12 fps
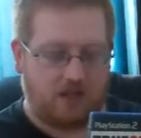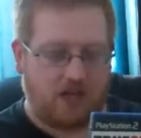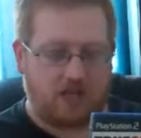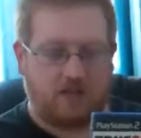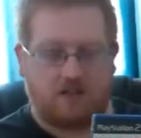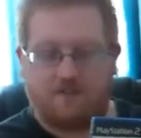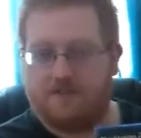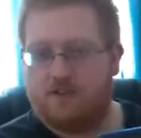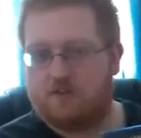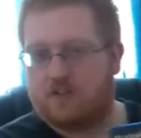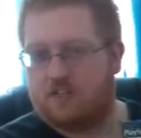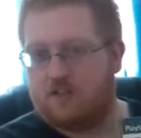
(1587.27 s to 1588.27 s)
I get
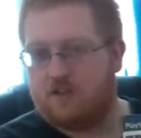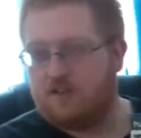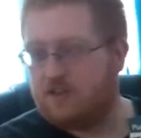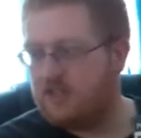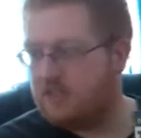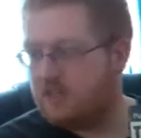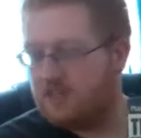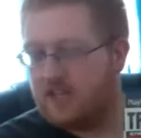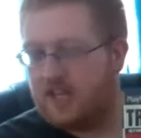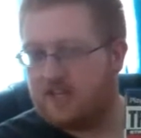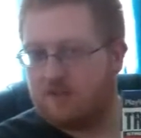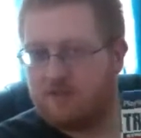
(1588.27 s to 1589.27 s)
confused because I got this and the
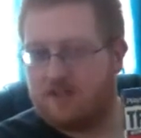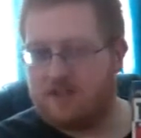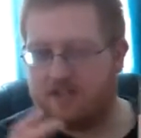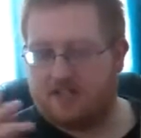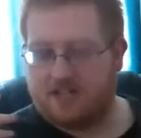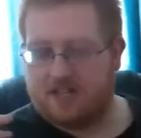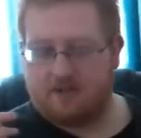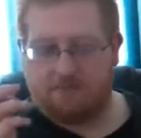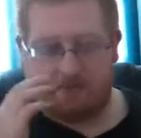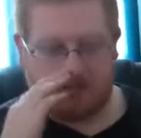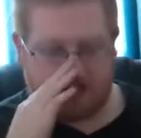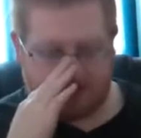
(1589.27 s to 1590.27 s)
Getaway at the same
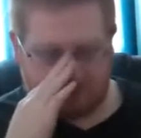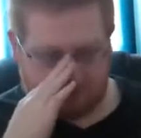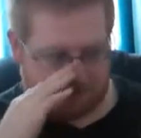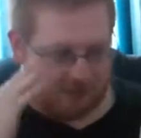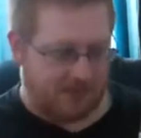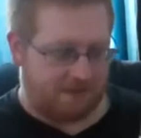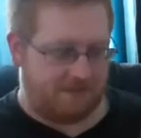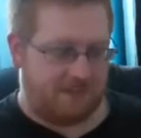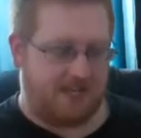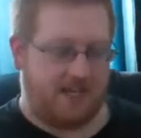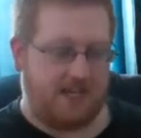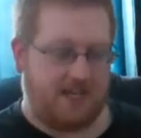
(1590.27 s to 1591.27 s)
time, the same
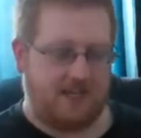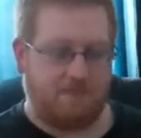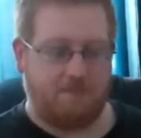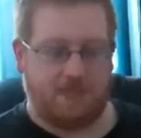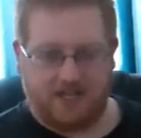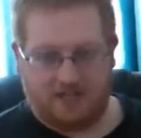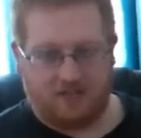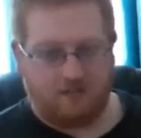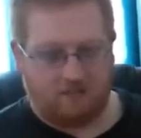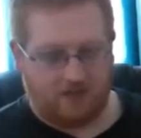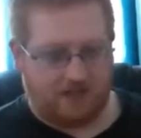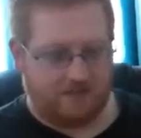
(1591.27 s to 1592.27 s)
day, and I played them
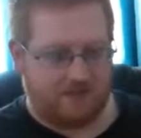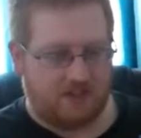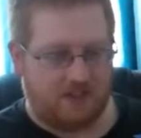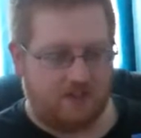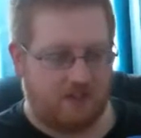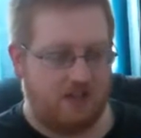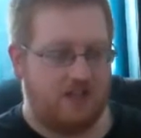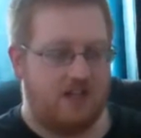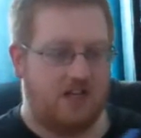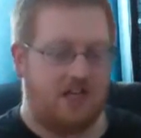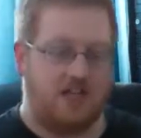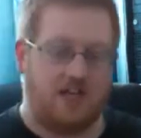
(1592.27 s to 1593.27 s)
one after the other.
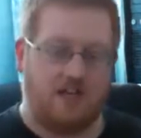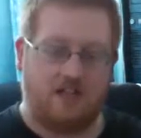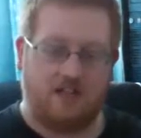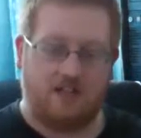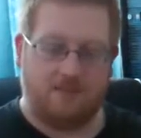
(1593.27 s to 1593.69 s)
And